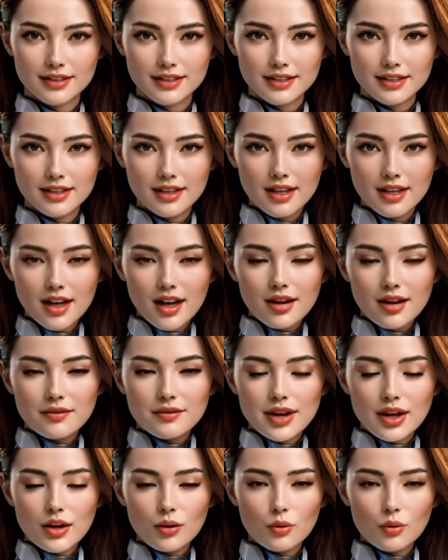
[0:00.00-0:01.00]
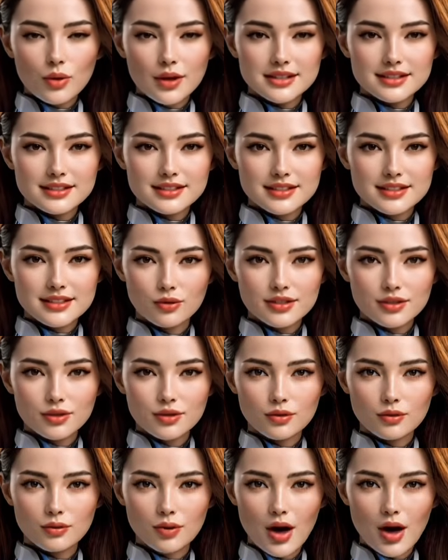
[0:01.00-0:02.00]
It is not an idea I
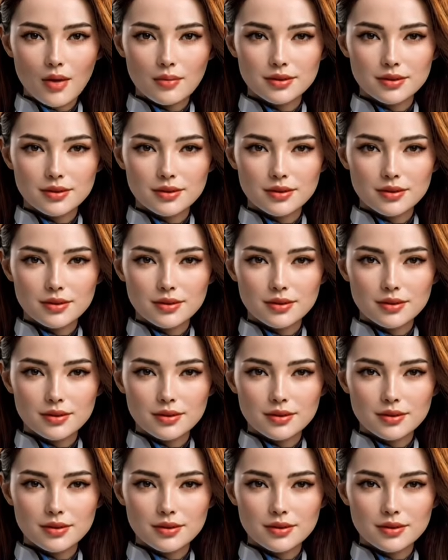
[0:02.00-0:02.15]
found.